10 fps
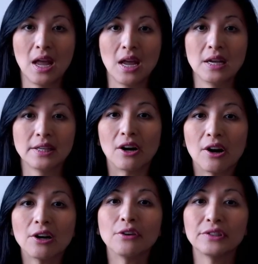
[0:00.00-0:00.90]
They
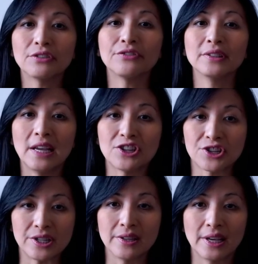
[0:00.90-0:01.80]
are of a different
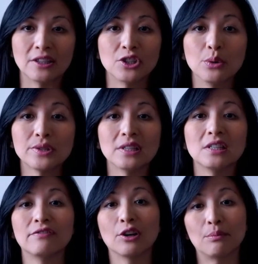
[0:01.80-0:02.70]
nature than those in
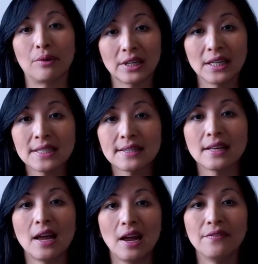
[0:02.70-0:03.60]
developed markets
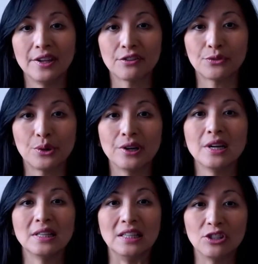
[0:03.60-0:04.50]
and therefore
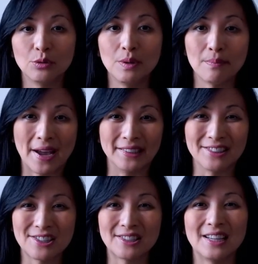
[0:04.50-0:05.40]
need to be
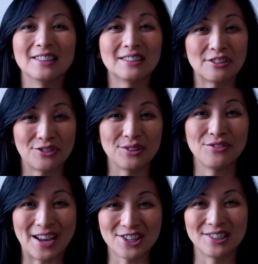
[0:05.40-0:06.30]
managed in a different
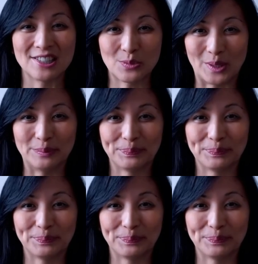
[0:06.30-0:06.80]
fashion as well.